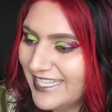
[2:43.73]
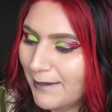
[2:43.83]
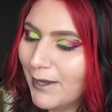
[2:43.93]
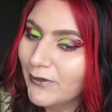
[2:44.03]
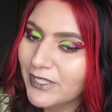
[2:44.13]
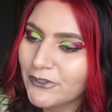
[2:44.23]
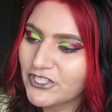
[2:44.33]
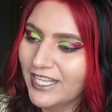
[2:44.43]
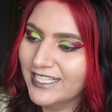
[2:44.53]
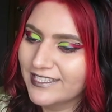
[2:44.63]
Damn, I really
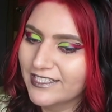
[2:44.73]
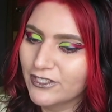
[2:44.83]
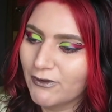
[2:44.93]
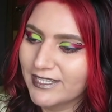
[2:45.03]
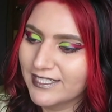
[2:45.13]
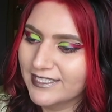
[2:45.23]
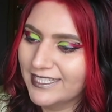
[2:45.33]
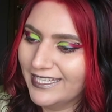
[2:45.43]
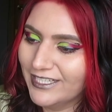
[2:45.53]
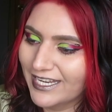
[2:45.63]
wish I listened to it twice, because
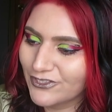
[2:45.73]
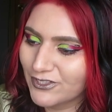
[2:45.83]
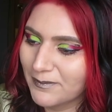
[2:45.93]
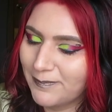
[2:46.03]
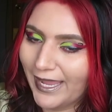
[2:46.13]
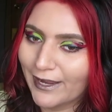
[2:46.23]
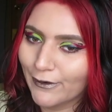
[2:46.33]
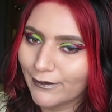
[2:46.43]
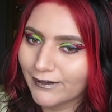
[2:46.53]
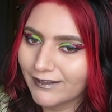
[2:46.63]
then I could actually
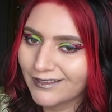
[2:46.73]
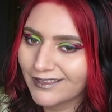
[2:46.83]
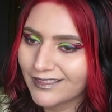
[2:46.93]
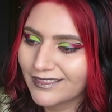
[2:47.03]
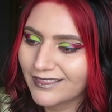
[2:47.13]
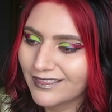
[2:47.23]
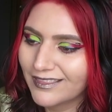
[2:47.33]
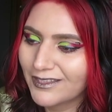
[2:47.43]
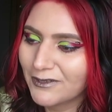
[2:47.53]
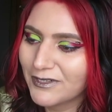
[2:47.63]
compare
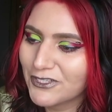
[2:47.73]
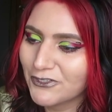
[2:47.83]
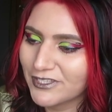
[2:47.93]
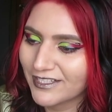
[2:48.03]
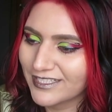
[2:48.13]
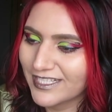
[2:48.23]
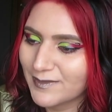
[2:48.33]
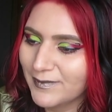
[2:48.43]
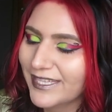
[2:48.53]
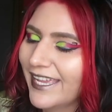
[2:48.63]
the original song to
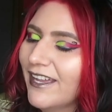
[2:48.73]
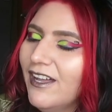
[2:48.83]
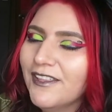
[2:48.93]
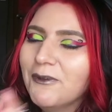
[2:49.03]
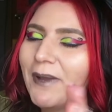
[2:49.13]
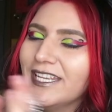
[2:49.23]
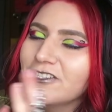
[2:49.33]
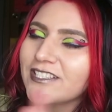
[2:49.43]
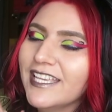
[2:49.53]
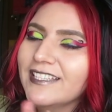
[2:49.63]
this, but like, oh, the way he
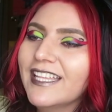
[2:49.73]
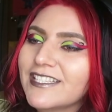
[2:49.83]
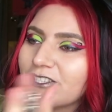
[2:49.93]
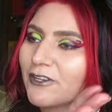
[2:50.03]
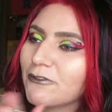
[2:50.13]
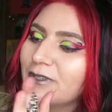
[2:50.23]
just like lets go.